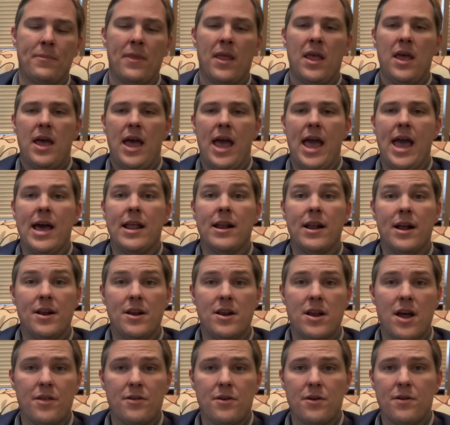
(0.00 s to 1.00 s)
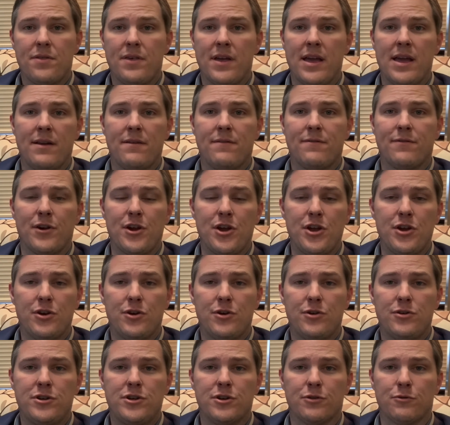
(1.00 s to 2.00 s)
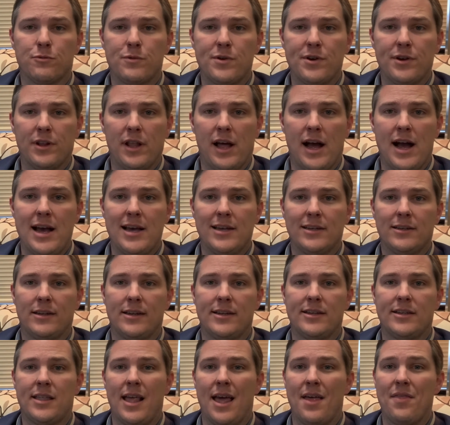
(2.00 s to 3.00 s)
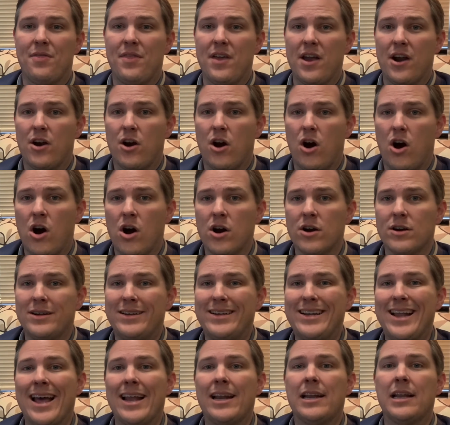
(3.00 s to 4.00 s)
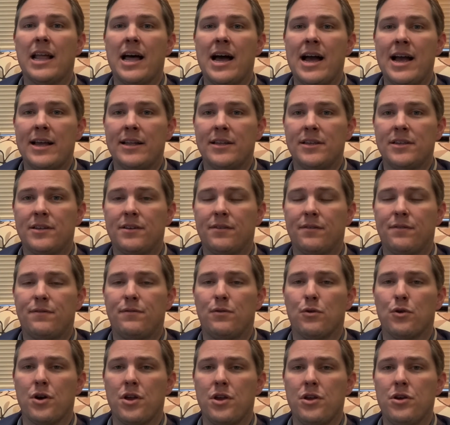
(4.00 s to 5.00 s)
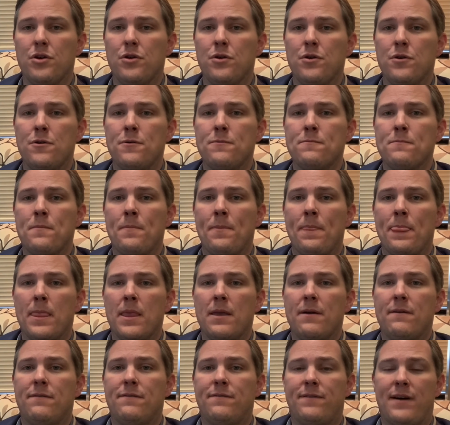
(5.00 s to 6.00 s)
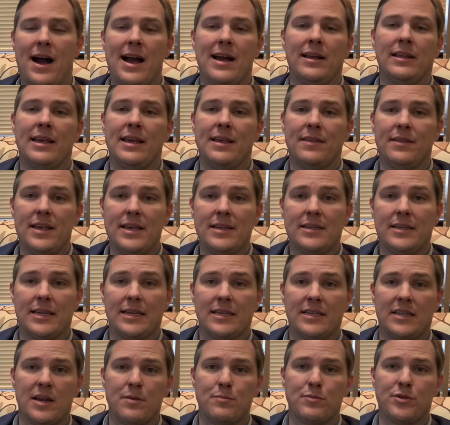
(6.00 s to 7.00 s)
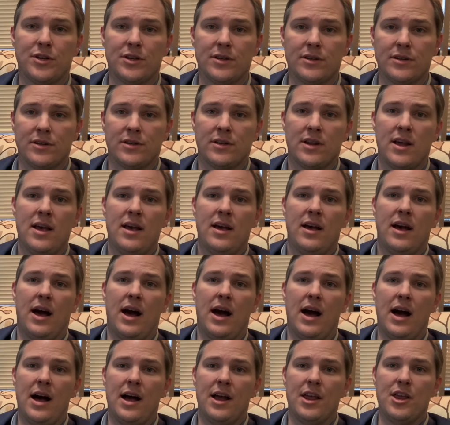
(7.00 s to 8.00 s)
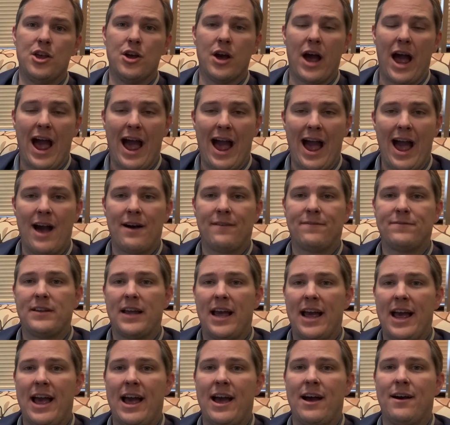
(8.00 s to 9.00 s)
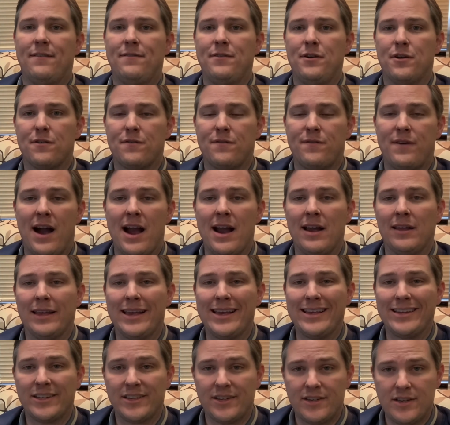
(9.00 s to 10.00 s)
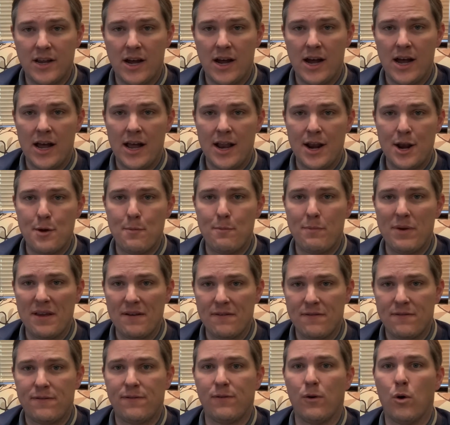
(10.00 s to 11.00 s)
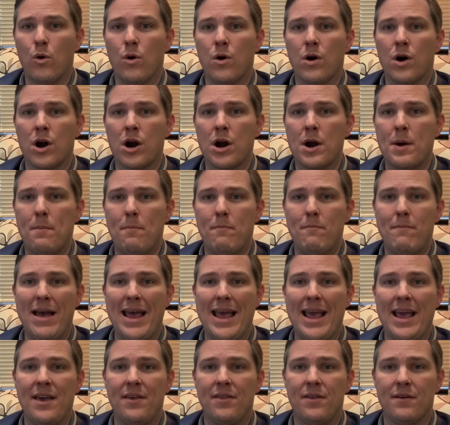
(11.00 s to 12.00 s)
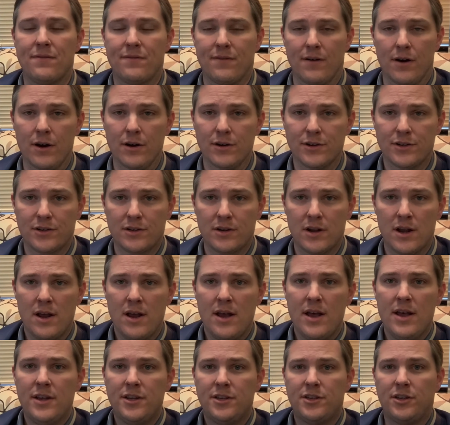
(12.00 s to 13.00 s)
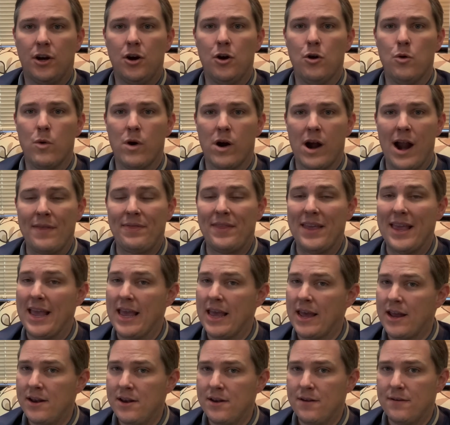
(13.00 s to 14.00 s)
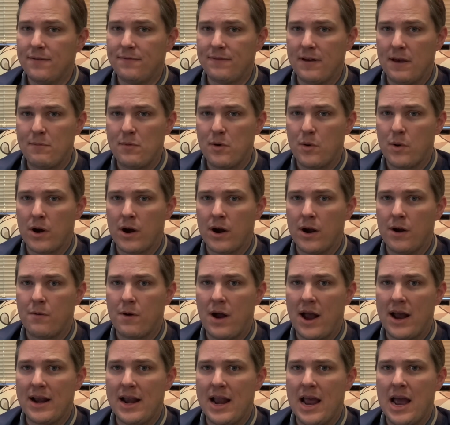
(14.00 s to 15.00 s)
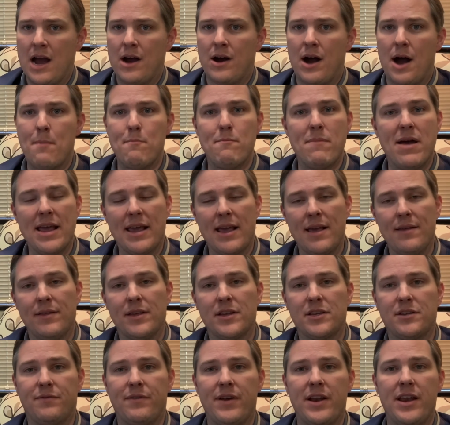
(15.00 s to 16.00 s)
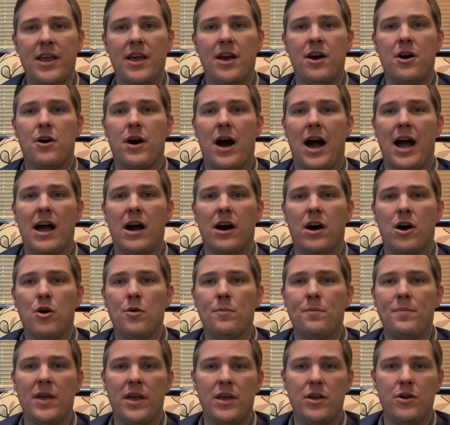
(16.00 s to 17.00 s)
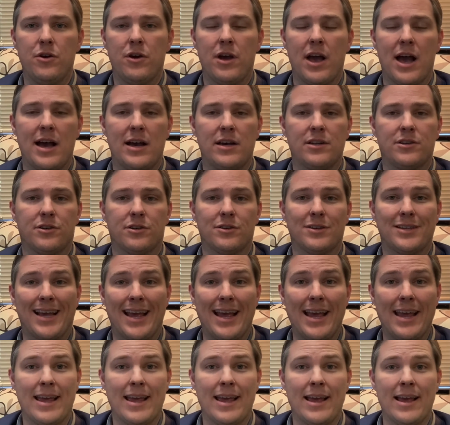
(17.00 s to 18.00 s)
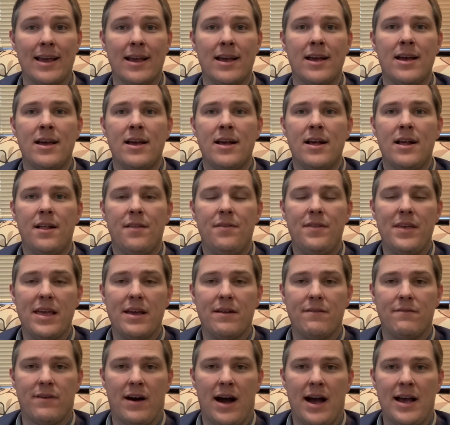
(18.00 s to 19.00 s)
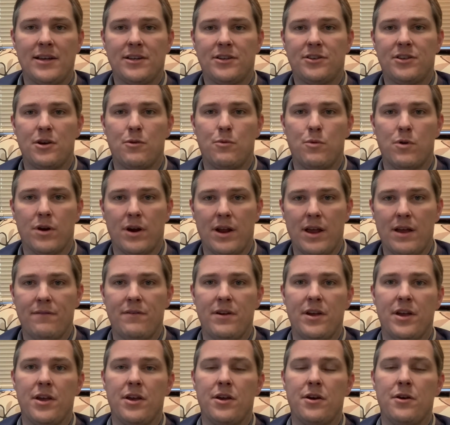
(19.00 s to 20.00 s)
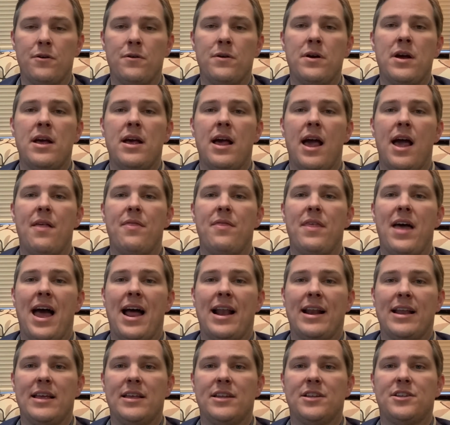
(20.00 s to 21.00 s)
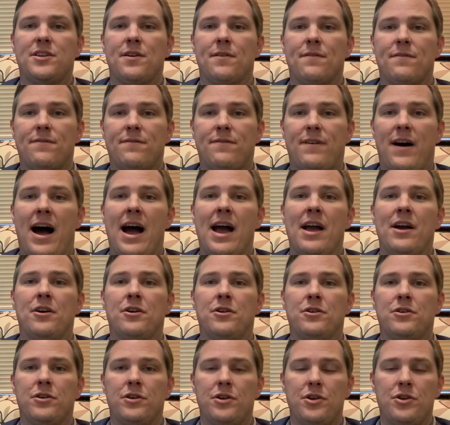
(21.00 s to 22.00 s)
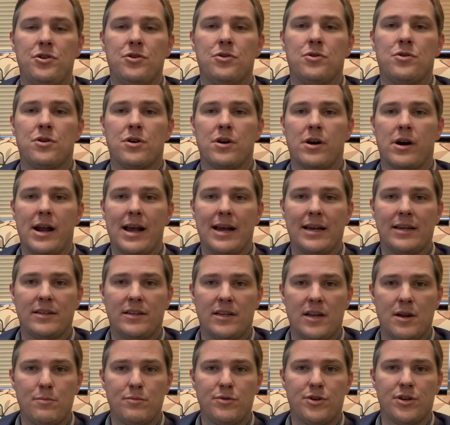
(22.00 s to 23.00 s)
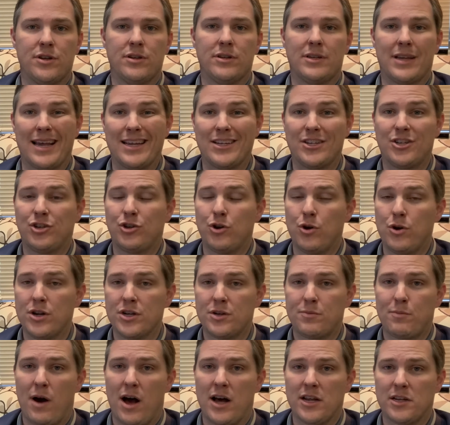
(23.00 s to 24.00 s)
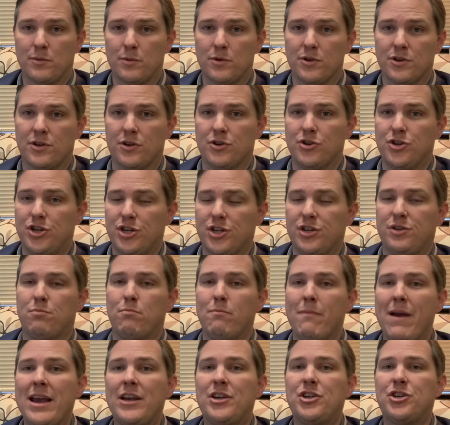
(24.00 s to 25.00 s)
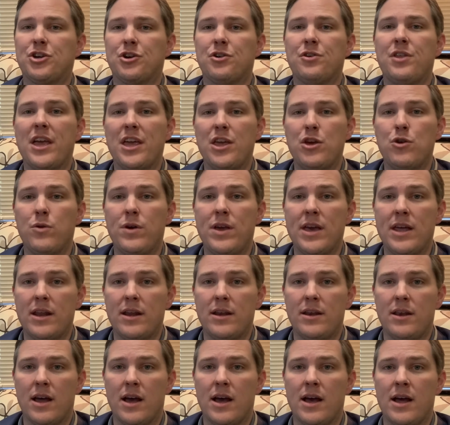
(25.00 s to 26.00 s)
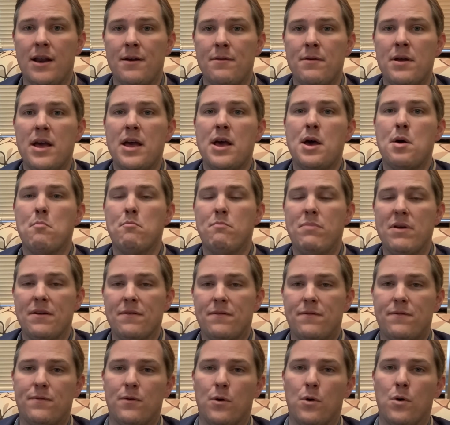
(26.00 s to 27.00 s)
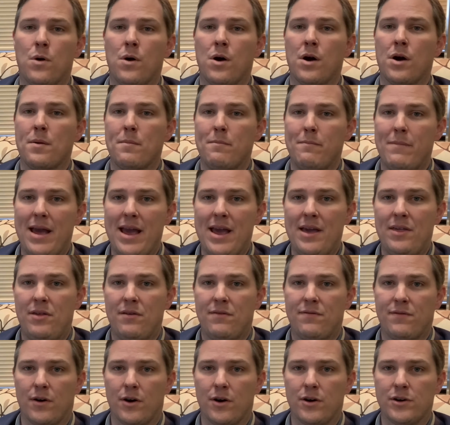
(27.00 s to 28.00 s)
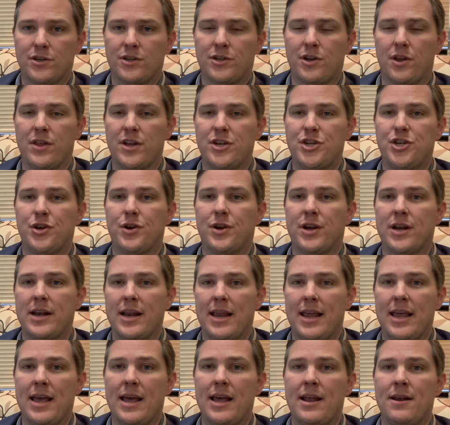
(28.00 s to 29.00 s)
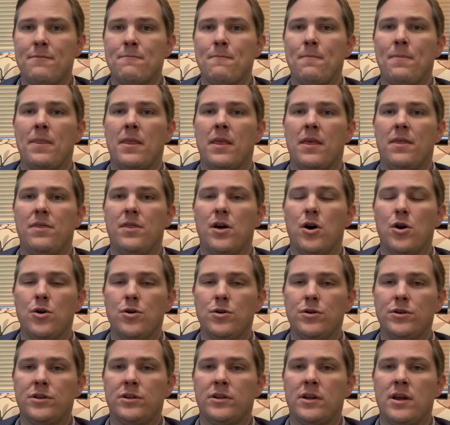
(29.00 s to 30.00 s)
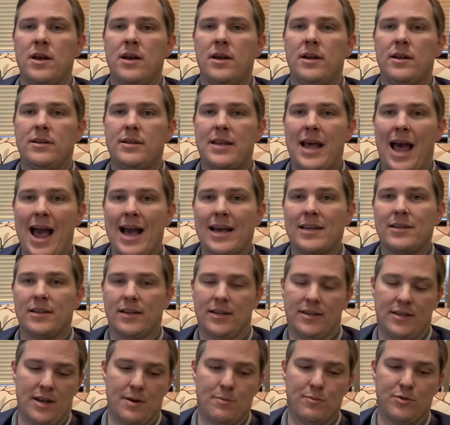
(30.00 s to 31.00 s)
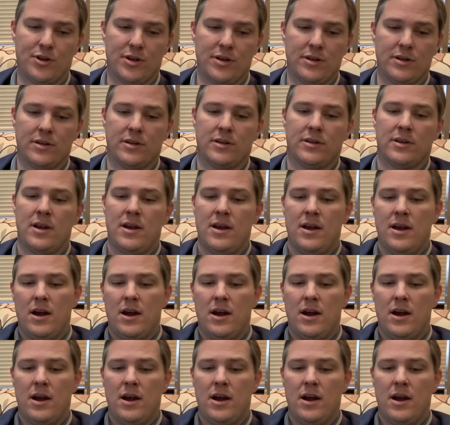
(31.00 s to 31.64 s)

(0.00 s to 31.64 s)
And another thing for you to realize is that there are deadlines for you filing these exemptions. You have to have your filings done before May the 1st. So we're at the end of February right now. I'm making this video. I hope that you guys are taking the advice that we're giving you, and that is to file your exemptions as soon as possible. So just make sure that you get it done before May the 1st so that you can get those tax exemptions.